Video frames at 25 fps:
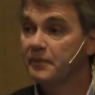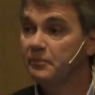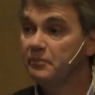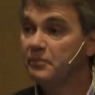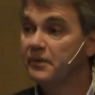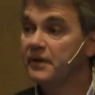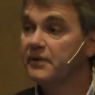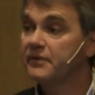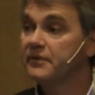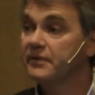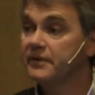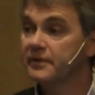
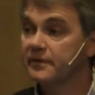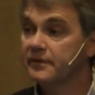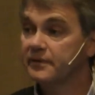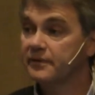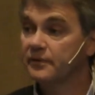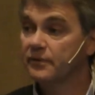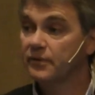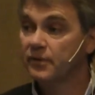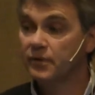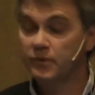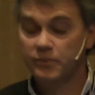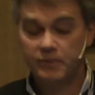
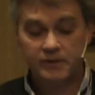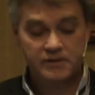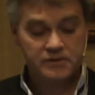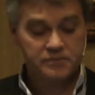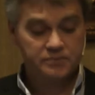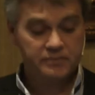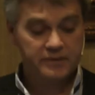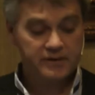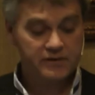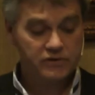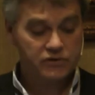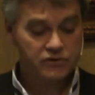barrier always
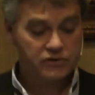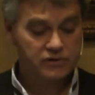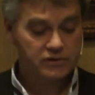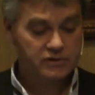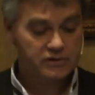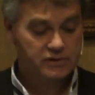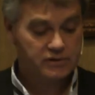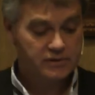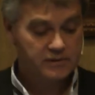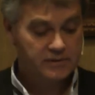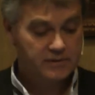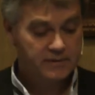
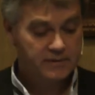mentioned,